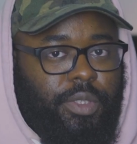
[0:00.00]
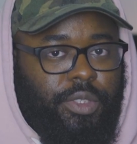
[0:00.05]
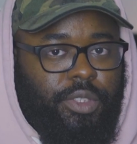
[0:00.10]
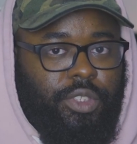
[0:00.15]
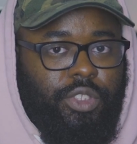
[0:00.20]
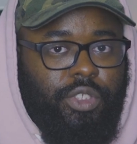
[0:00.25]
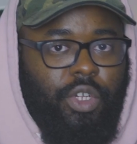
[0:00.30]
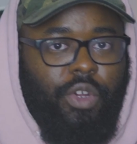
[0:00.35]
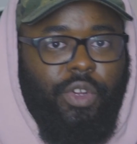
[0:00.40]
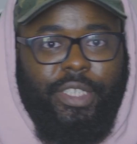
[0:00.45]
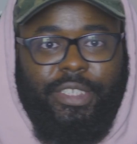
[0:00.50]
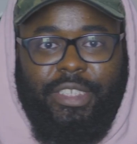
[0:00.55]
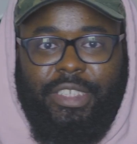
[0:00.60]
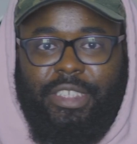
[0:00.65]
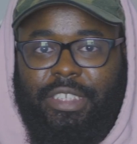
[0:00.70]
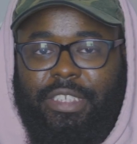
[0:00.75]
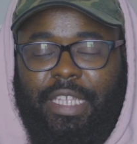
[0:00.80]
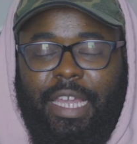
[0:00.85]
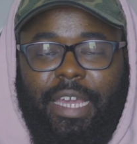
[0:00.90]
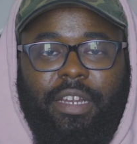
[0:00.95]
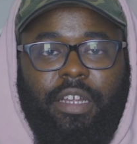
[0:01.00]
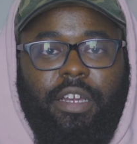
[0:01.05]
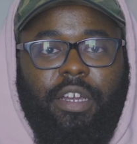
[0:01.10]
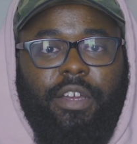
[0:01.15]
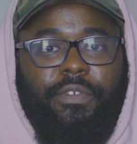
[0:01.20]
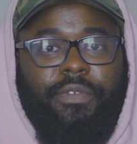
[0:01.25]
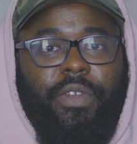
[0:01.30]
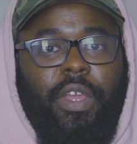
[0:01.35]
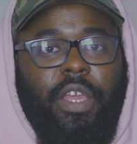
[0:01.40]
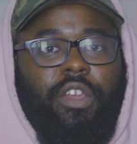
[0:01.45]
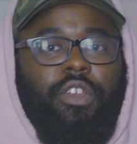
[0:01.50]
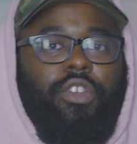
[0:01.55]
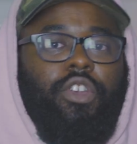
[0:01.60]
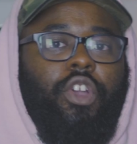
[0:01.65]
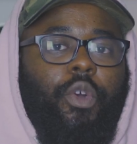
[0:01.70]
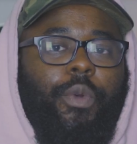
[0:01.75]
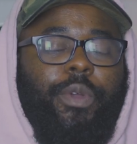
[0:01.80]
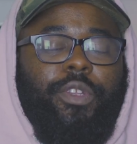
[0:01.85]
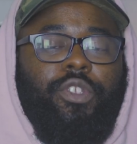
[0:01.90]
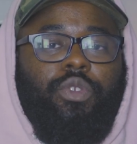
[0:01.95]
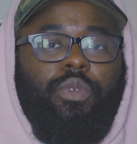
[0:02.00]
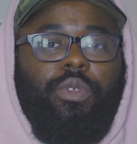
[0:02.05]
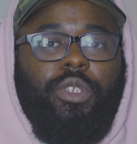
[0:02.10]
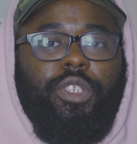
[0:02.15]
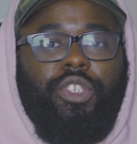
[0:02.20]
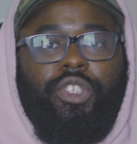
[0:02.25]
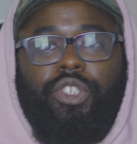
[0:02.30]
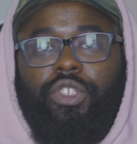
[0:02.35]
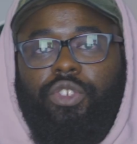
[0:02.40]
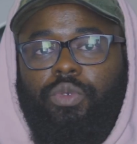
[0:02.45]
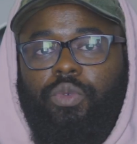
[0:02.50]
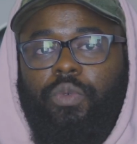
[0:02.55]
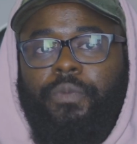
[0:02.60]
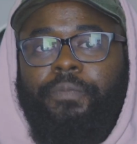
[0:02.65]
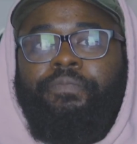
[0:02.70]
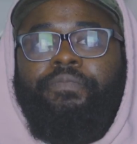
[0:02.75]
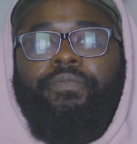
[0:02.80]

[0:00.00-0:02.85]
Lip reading: So instead of going to a shoot